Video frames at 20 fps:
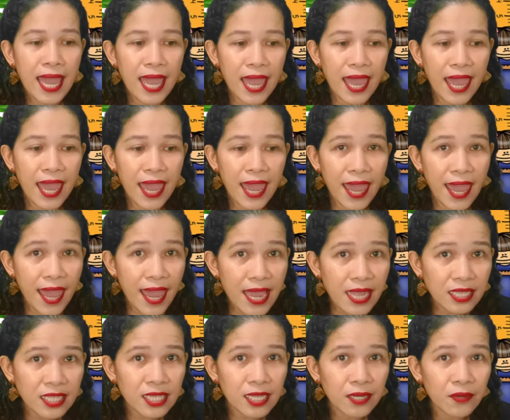8,
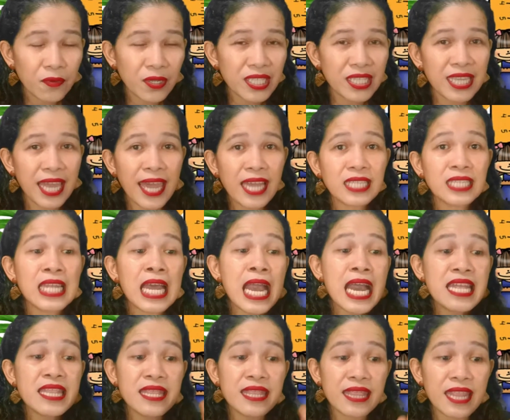what's next?
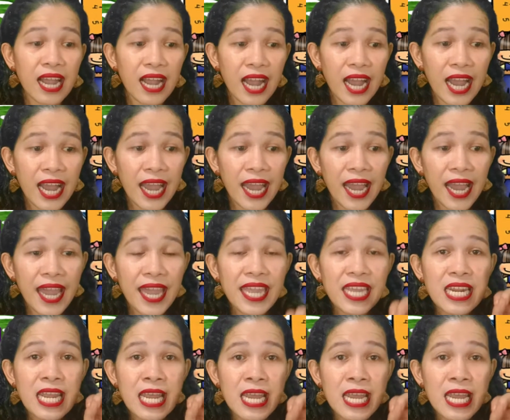9,